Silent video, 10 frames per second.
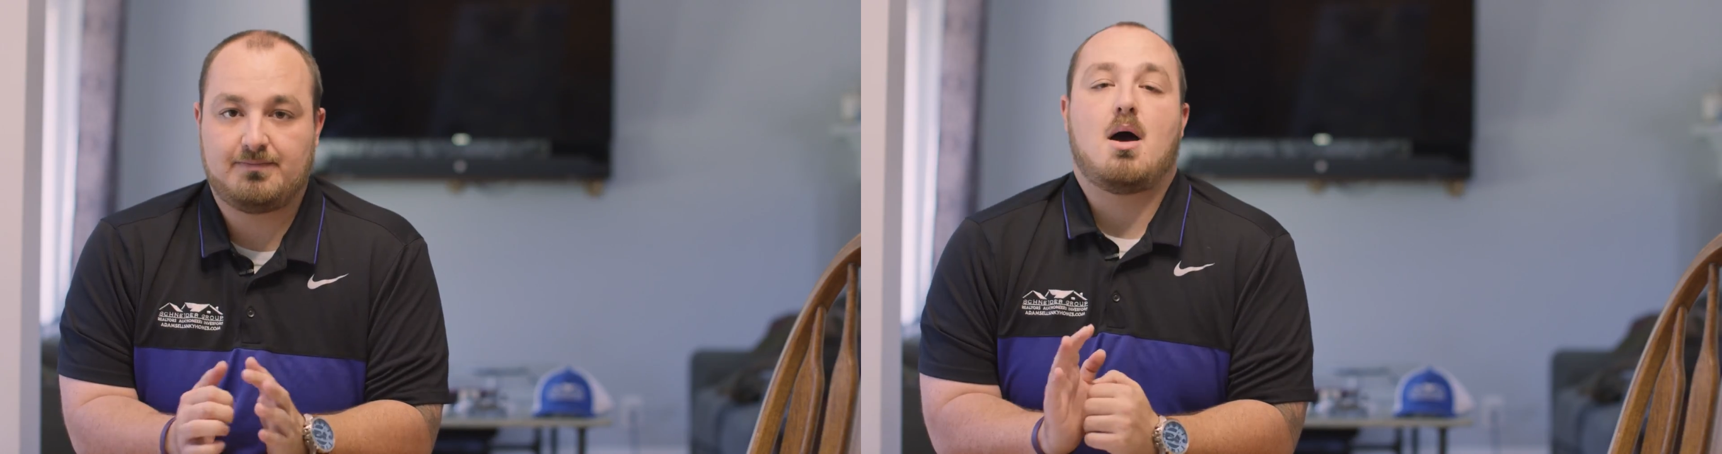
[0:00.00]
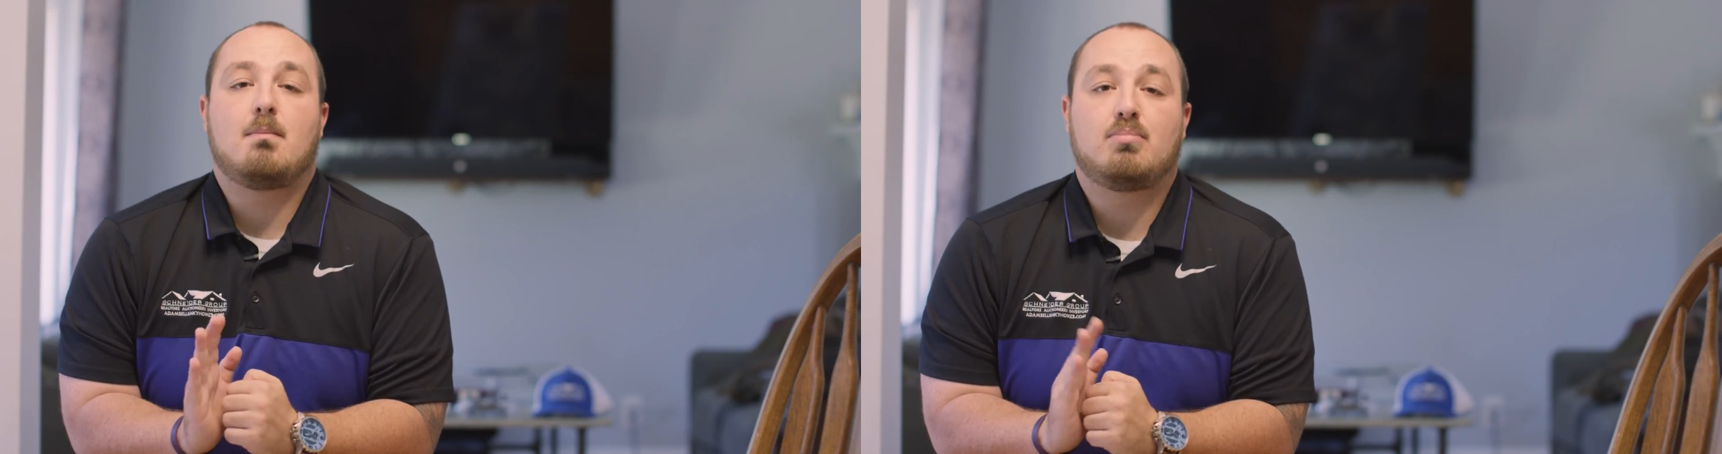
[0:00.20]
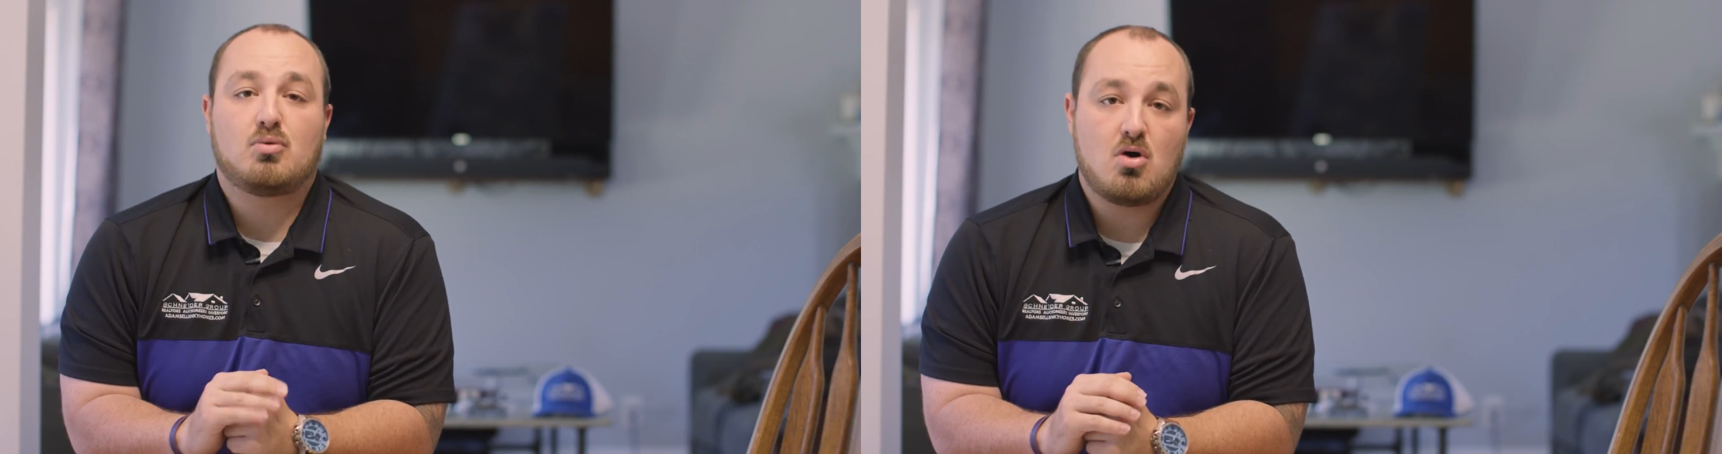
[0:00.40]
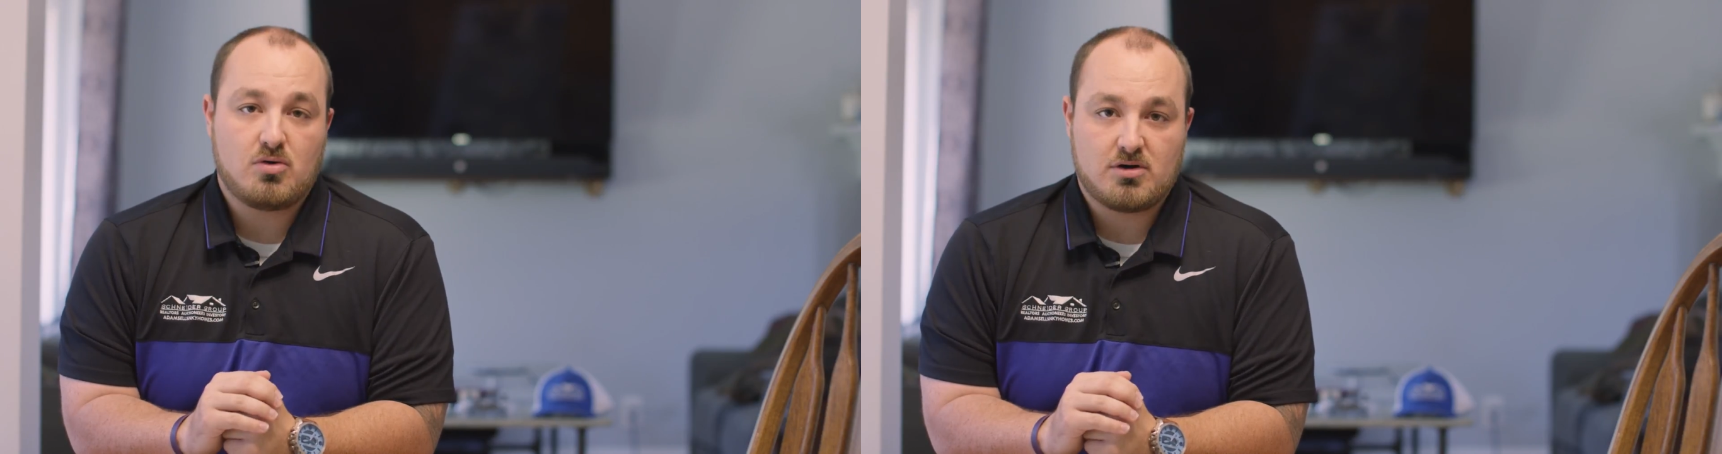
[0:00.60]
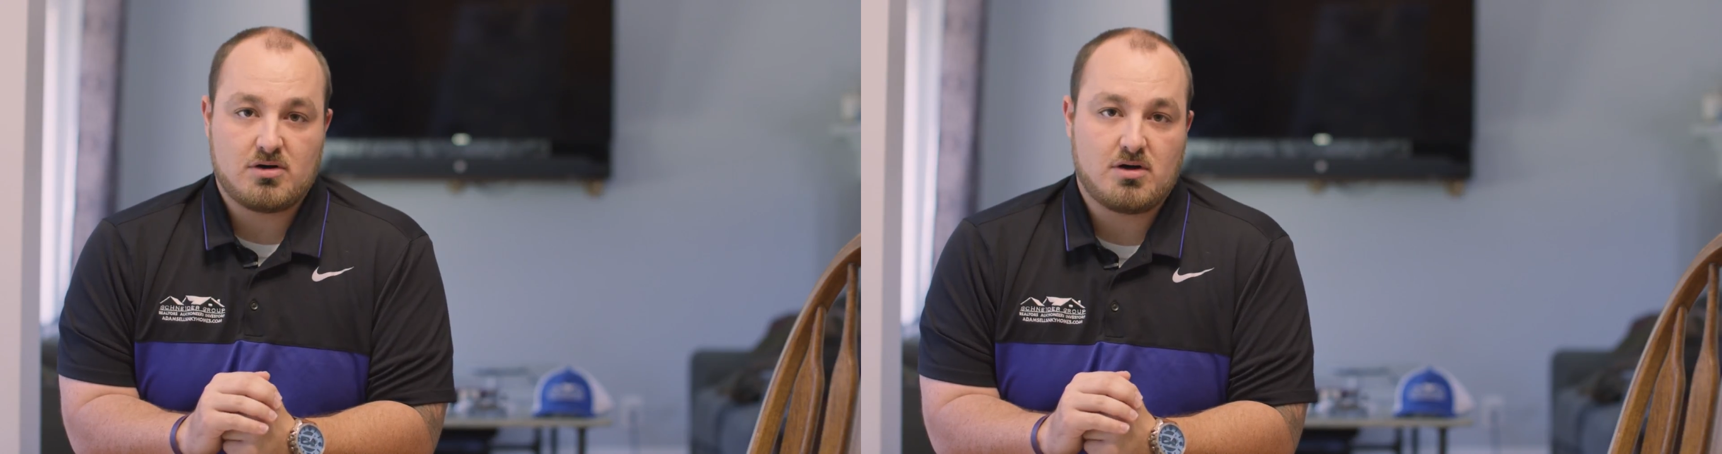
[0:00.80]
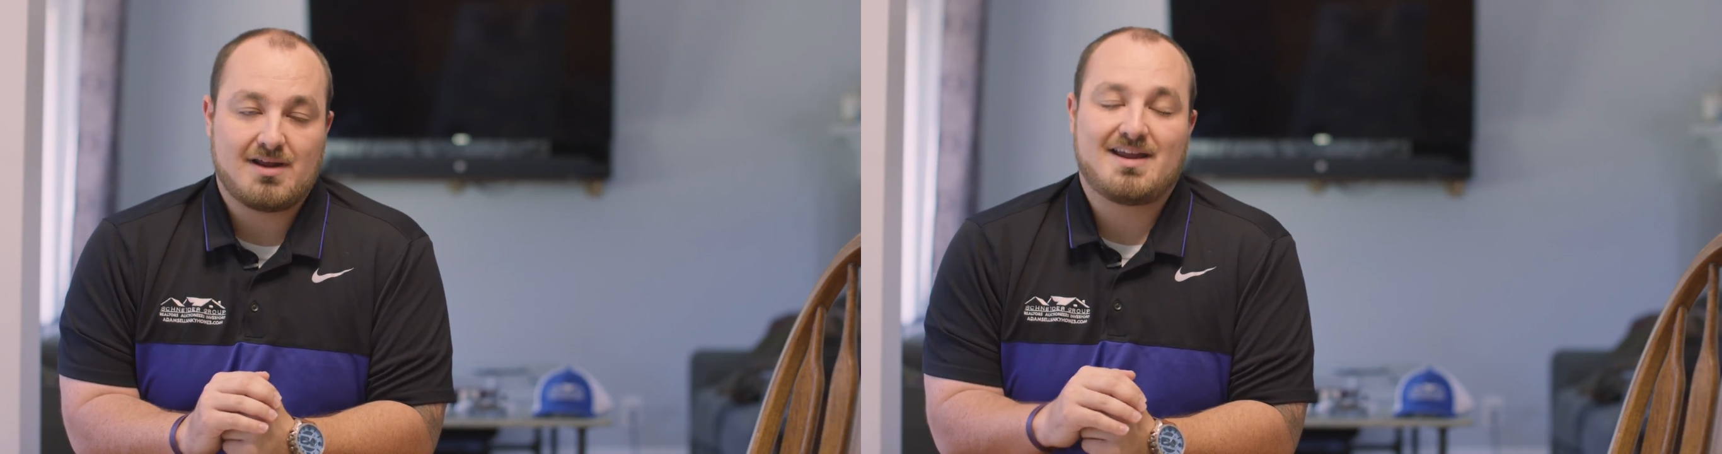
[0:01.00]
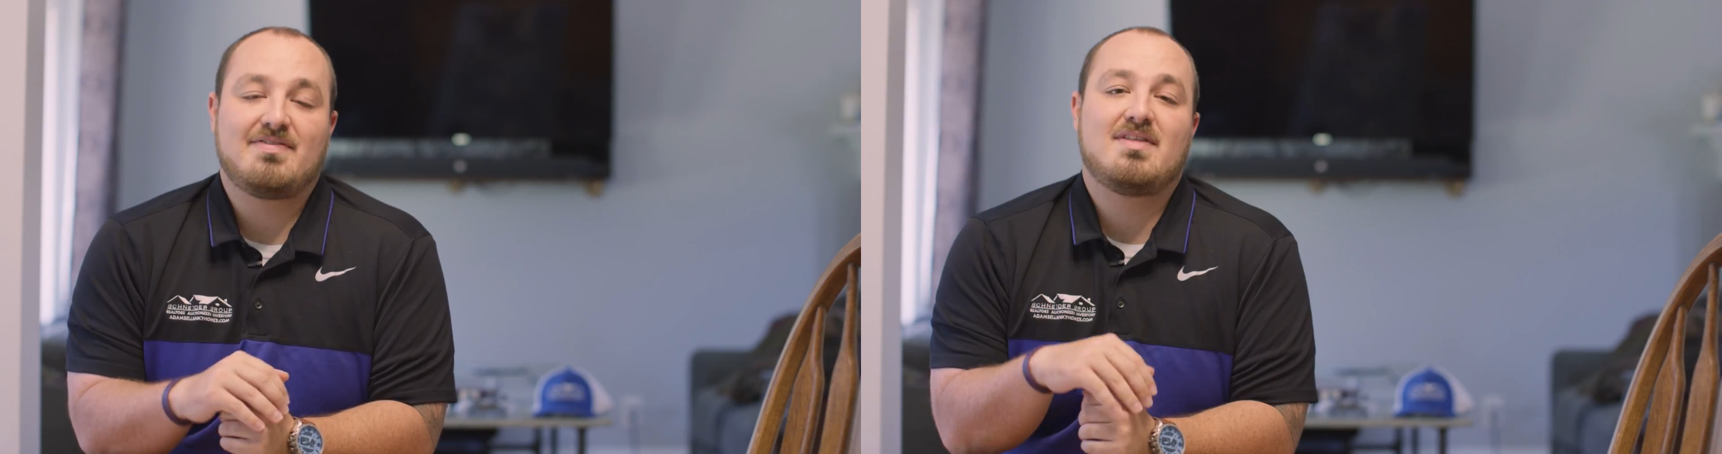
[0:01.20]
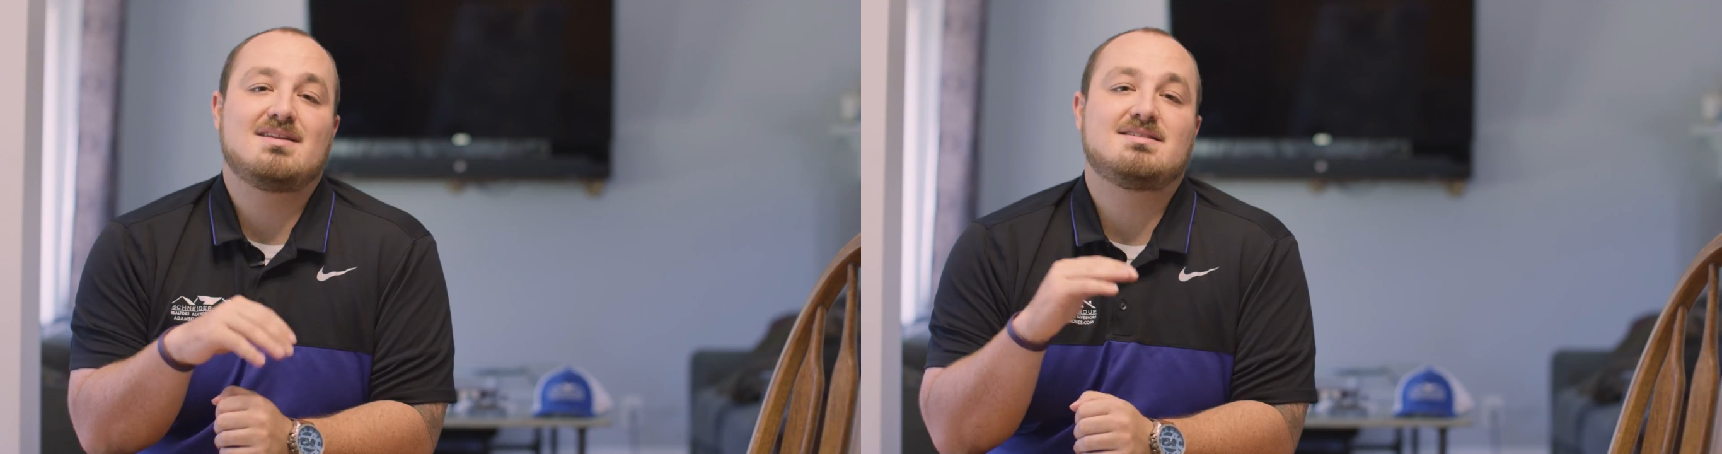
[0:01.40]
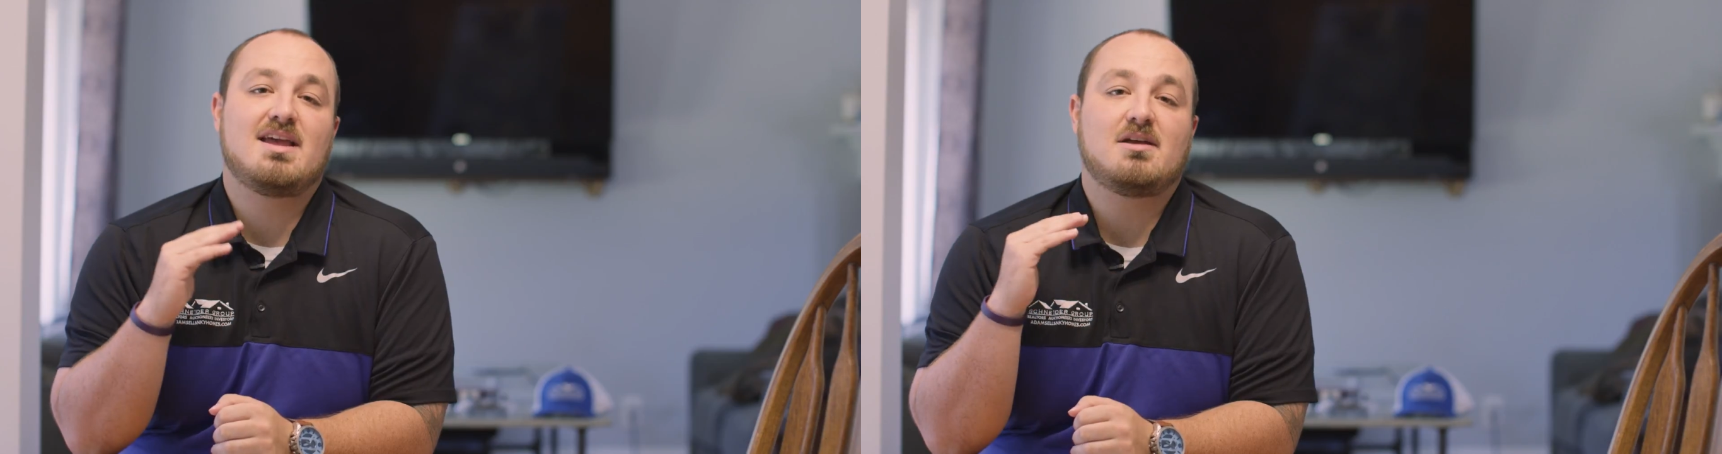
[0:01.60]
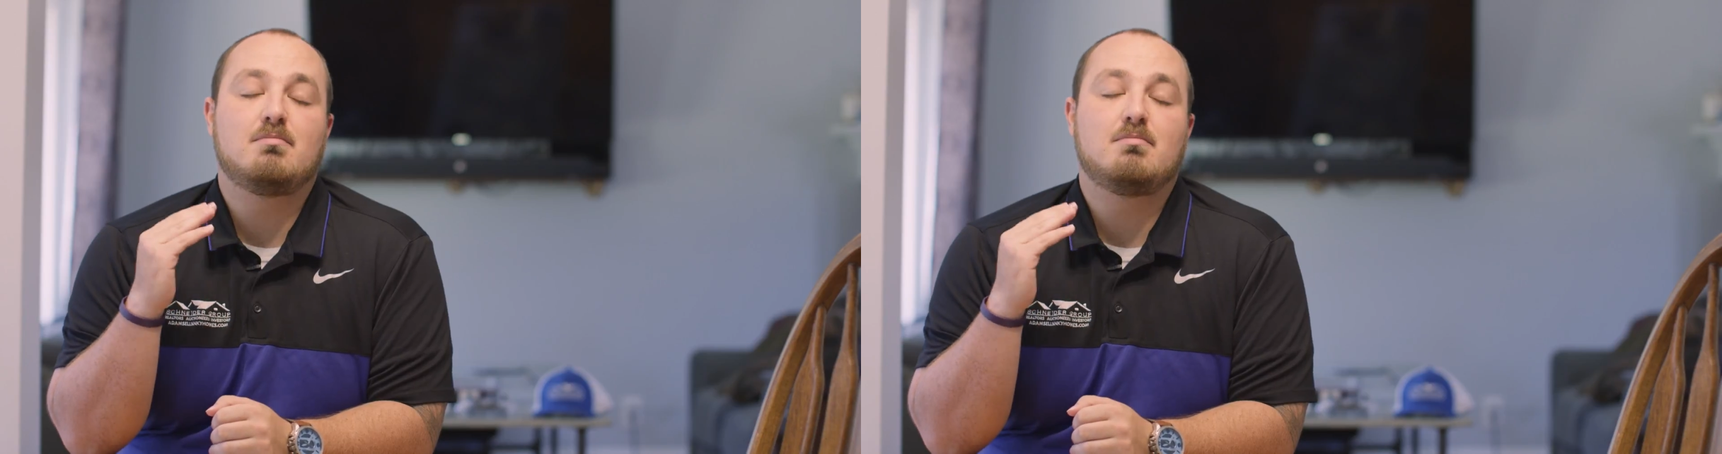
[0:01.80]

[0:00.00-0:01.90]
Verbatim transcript: A broker can then take